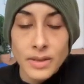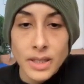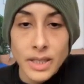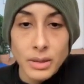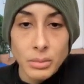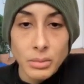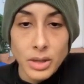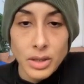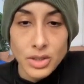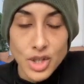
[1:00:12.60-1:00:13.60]
Filling the
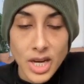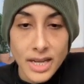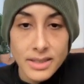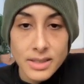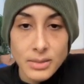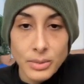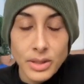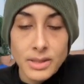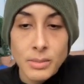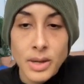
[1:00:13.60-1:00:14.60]
chest
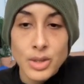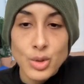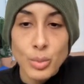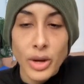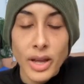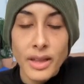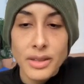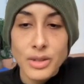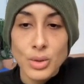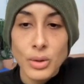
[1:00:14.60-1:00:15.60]
with as much breath
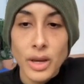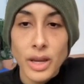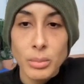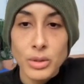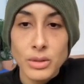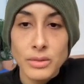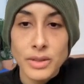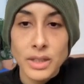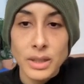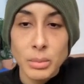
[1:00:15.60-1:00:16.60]
as you are able,
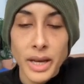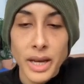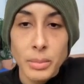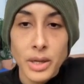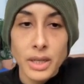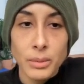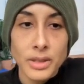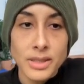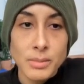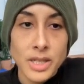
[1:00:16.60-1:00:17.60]
filling the back body
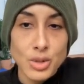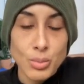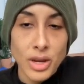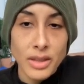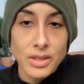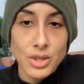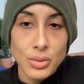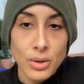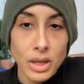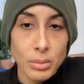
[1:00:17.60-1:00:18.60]
with as much breath as
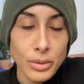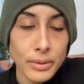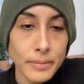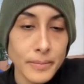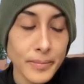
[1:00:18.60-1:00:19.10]
you are able.